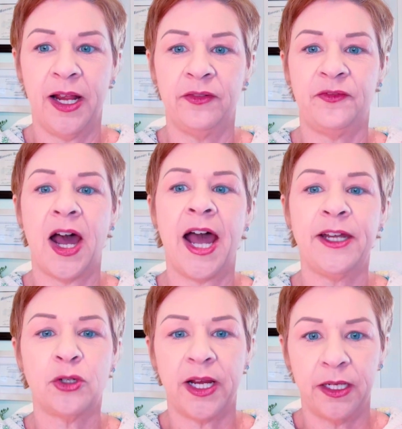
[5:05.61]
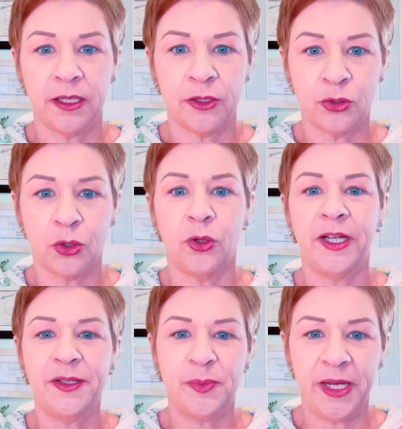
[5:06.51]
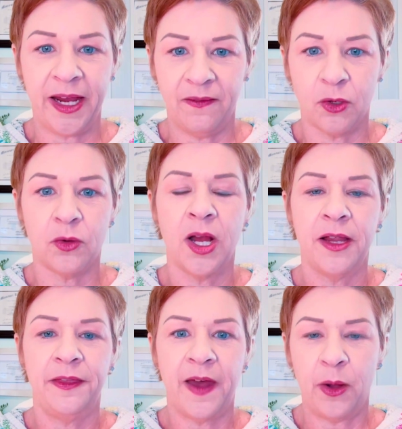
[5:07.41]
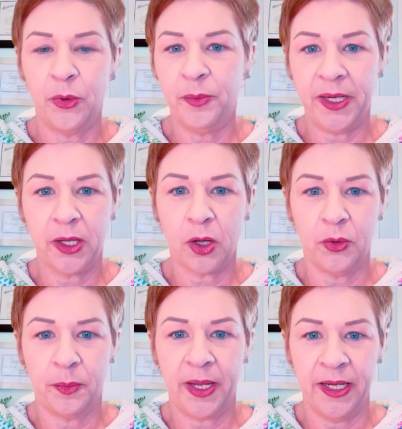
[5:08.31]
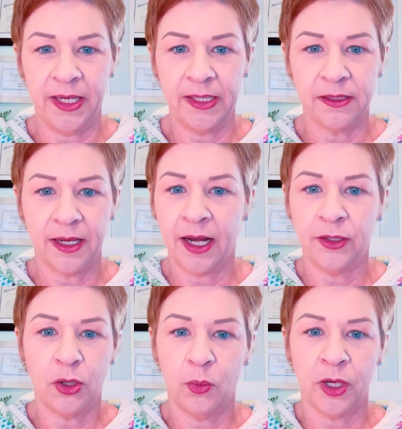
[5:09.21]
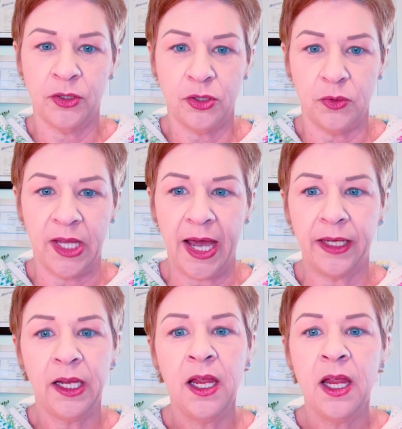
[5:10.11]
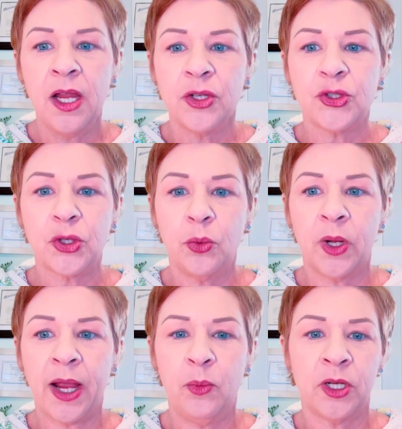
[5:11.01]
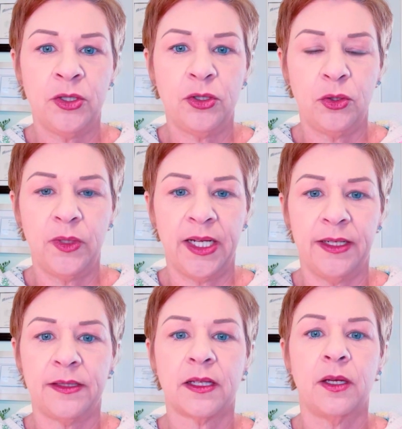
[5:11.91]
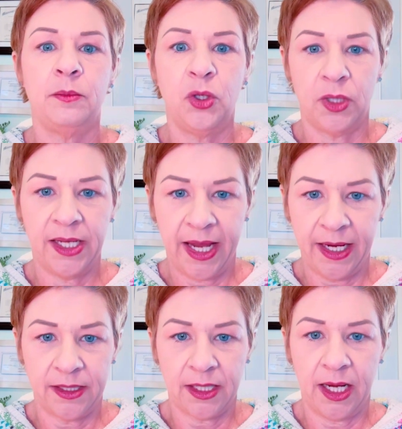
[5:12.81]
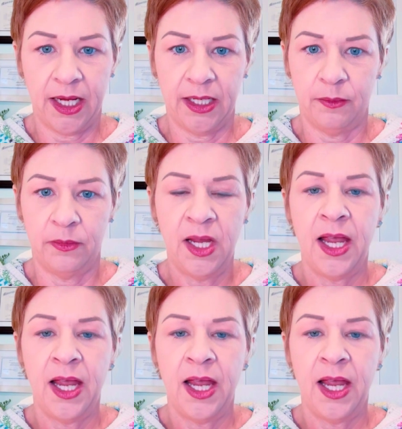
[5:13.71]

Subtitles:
And if I try to control his behavior, that would be codependent. And I don't want to do that. So what I want to do is communicate to him.